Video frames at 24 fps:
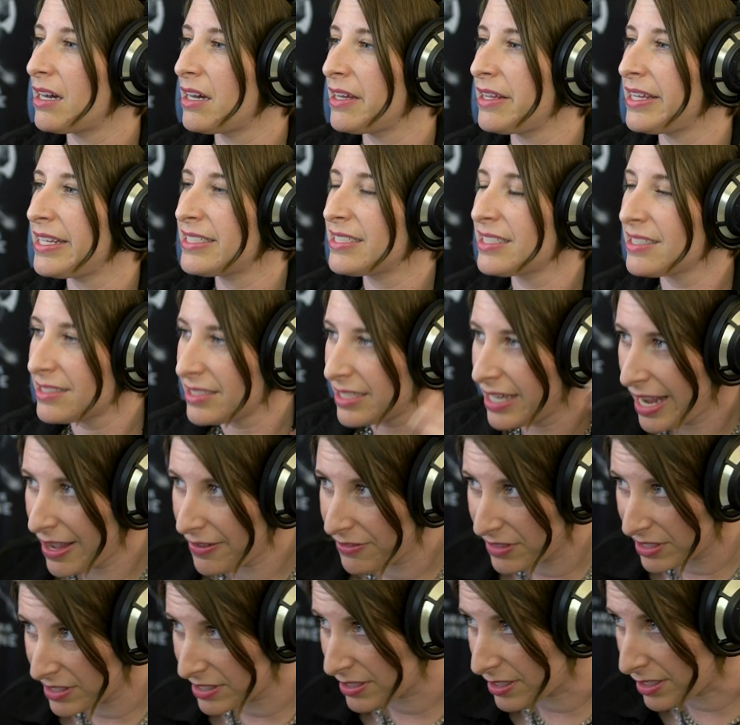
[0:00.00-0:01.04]
It doesn't have
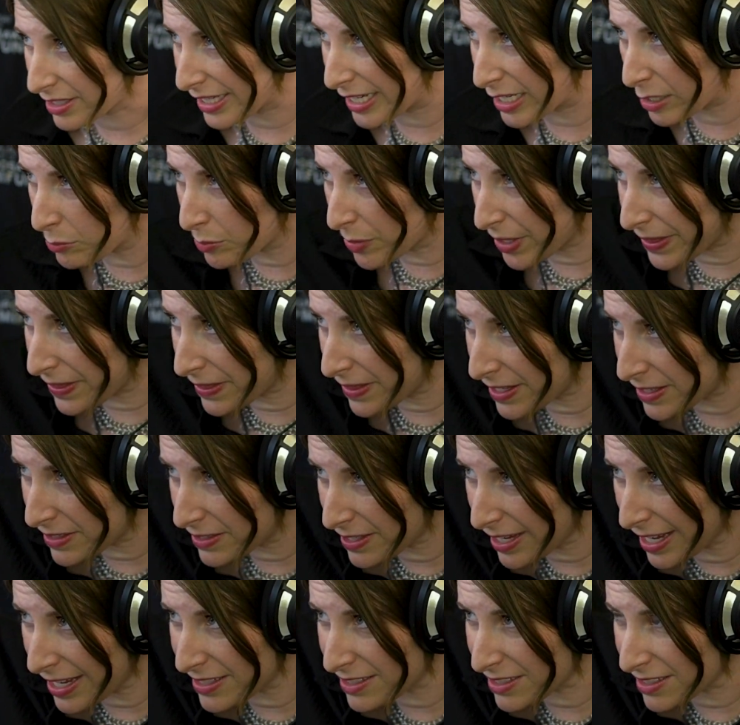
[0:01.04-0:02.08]
the sling, but this
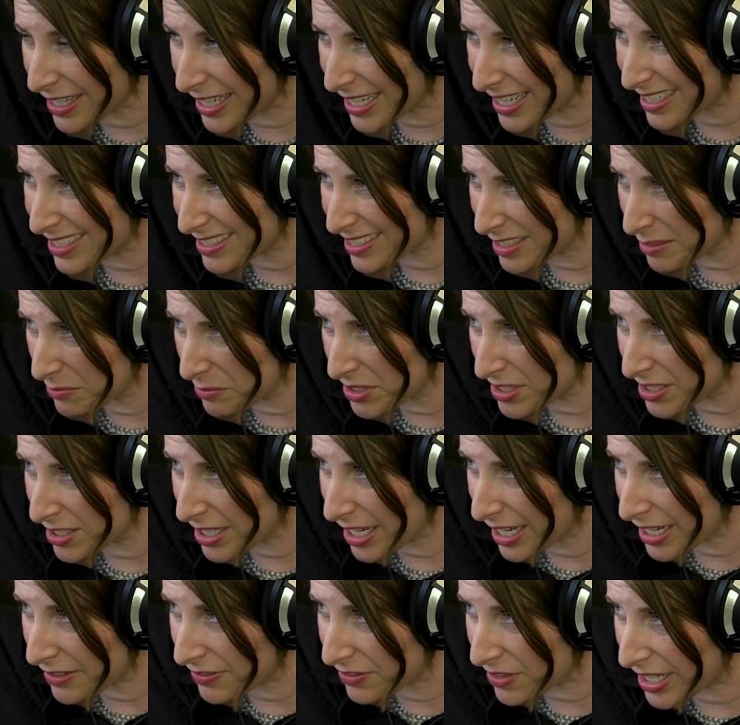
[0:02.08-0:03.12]
has like, seems to
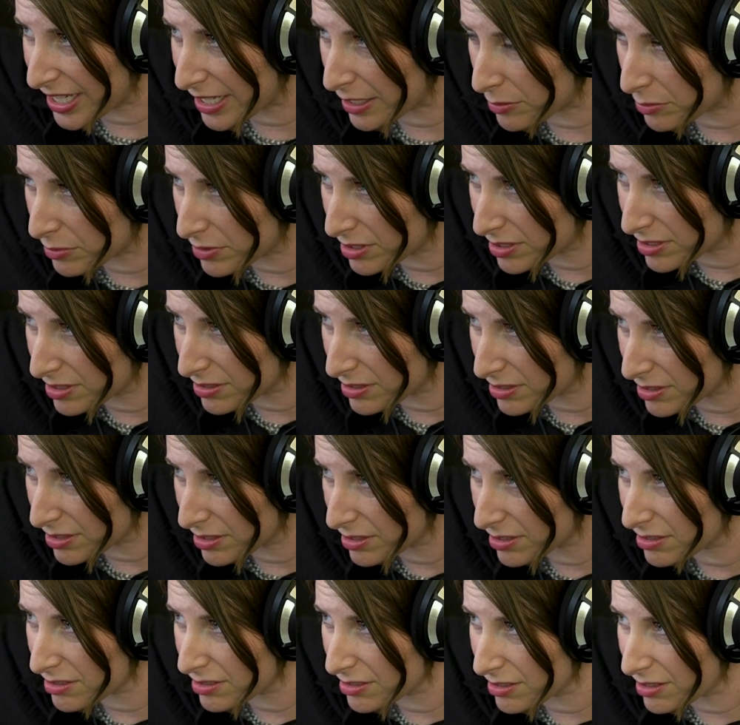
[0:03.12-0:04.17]
kind of like
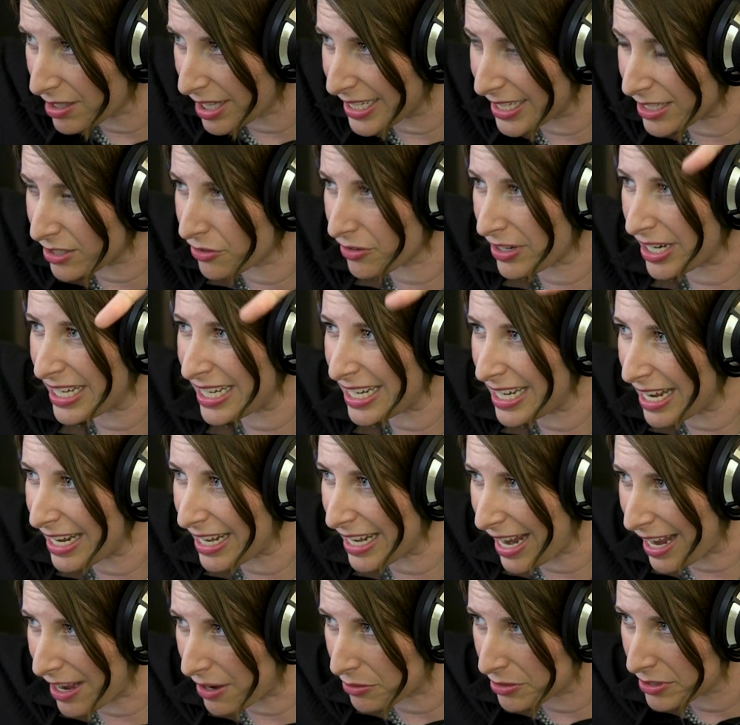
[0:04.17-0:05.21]

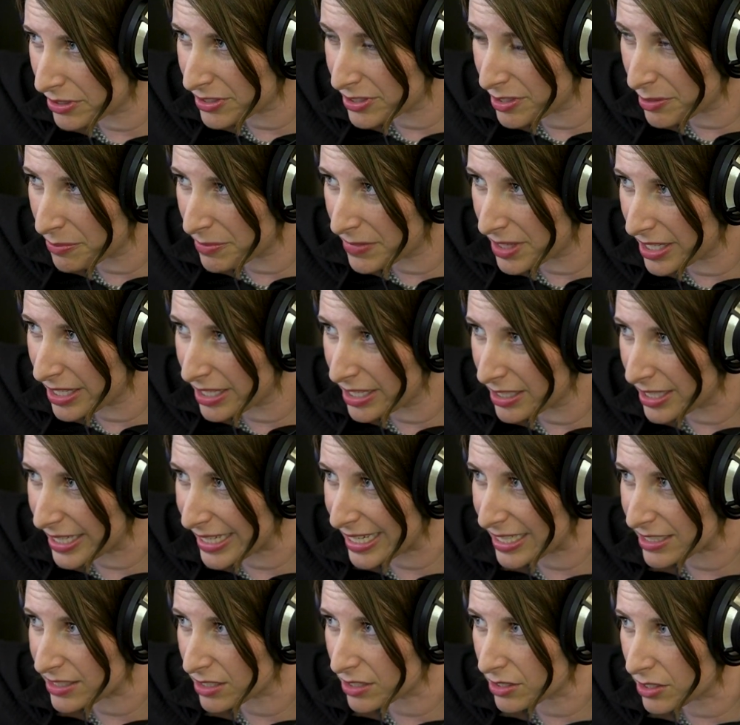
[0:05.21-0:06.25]
gradiate out or something.
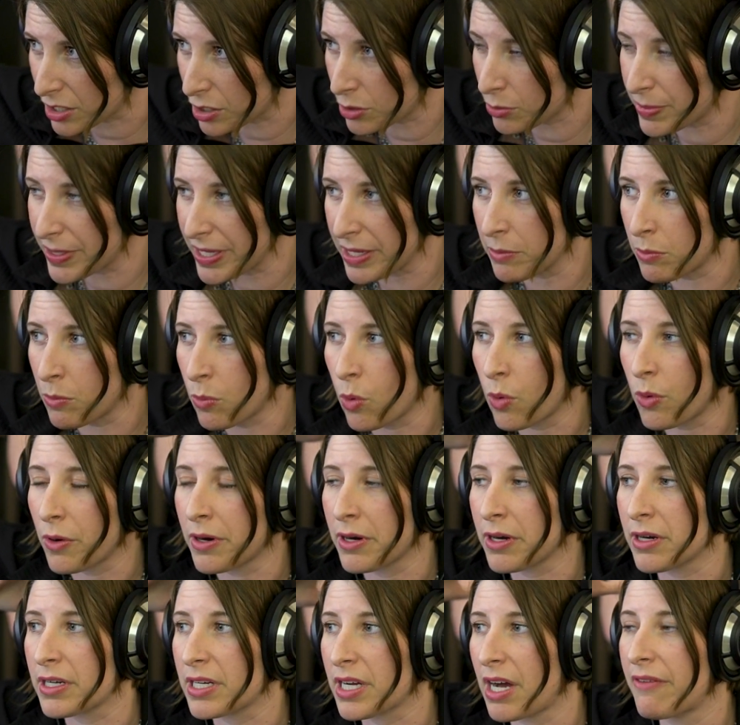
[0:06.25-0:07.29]
Like, it's a little bit
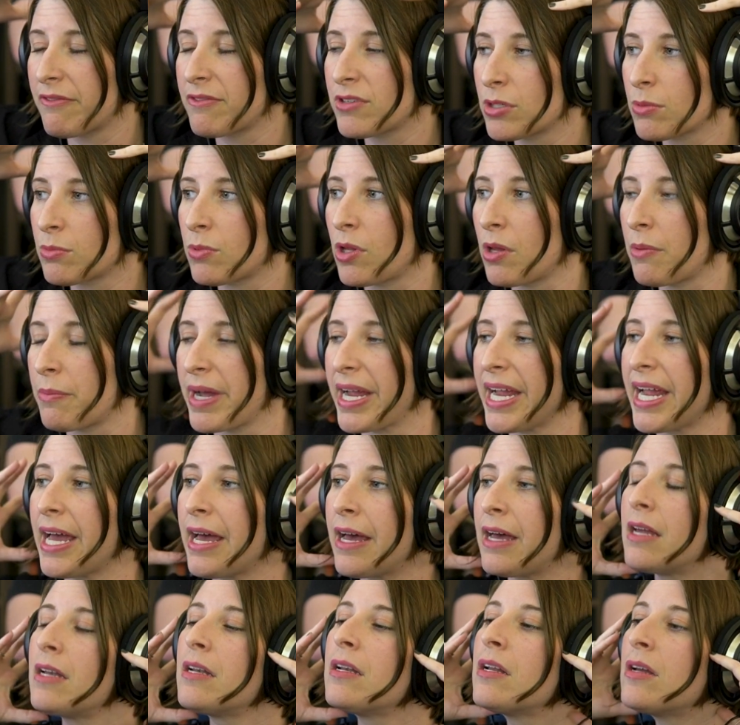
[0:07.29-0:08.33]
more comfortable in my
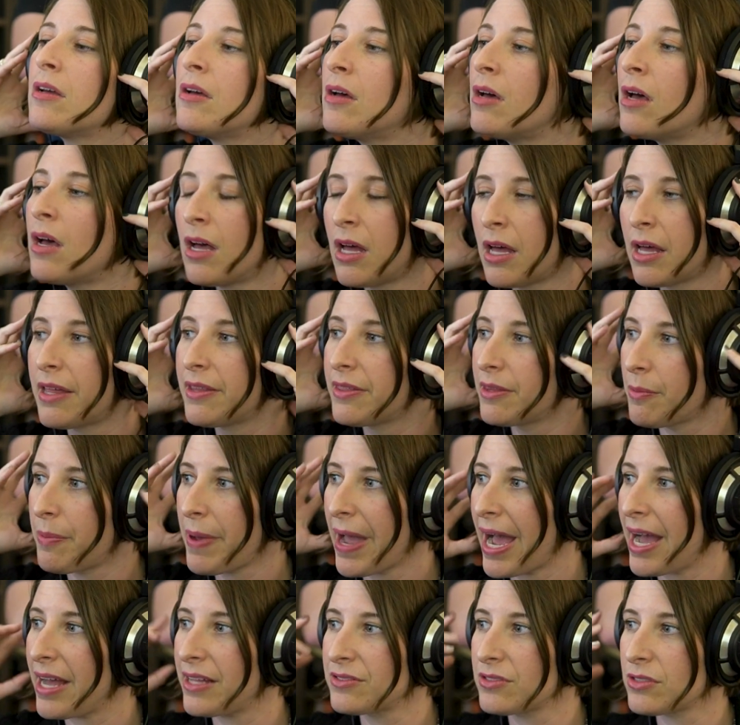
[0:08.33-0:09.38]
head. The
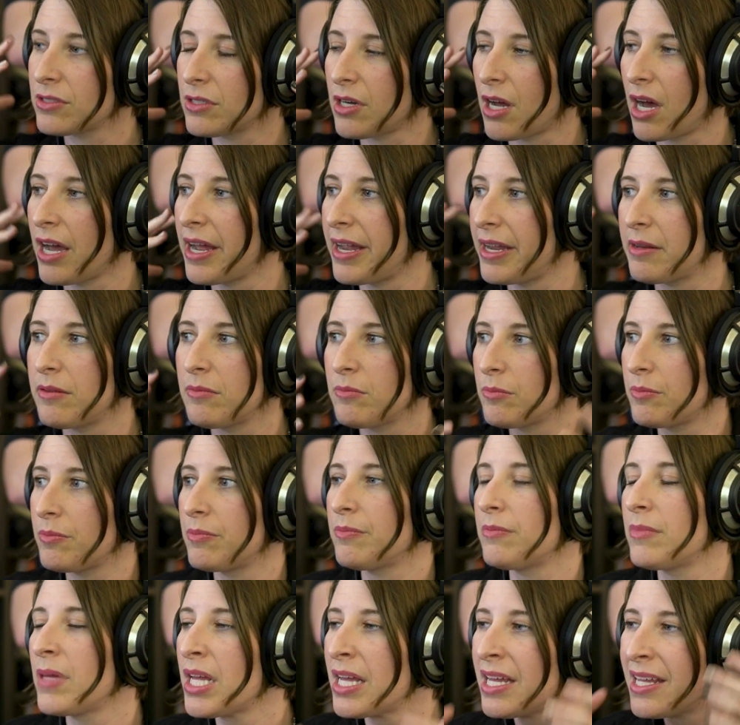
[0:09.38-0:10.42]
pads are not,
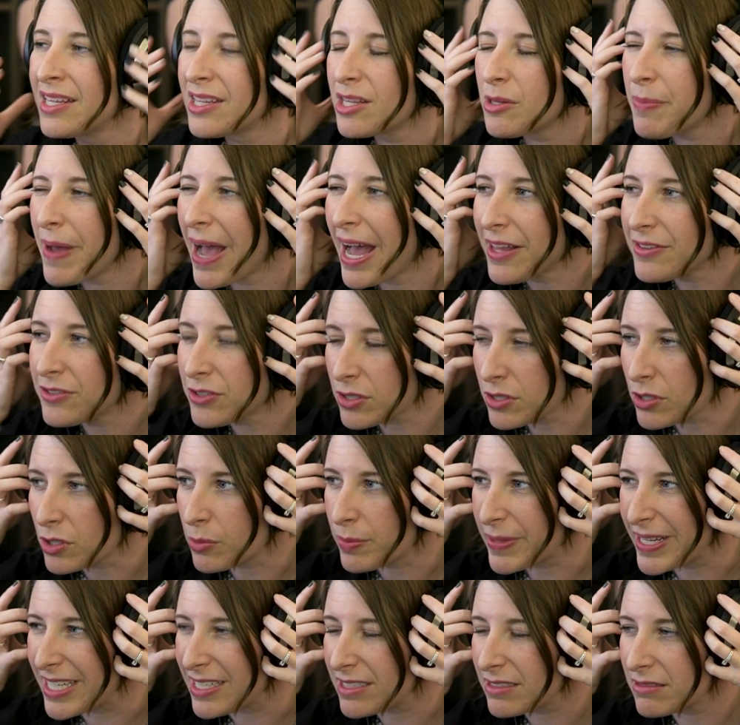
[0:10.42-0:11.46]
pads are a little
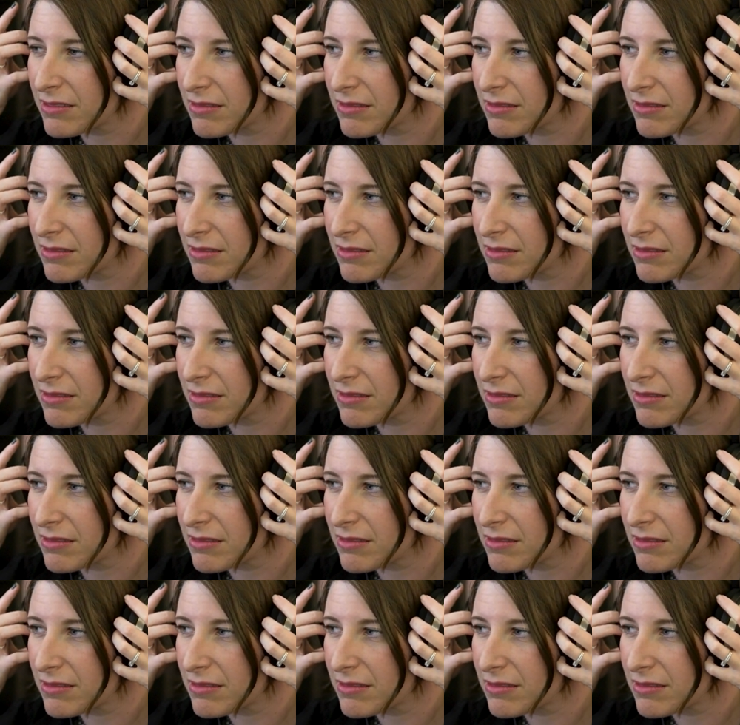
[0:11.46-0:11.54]
bit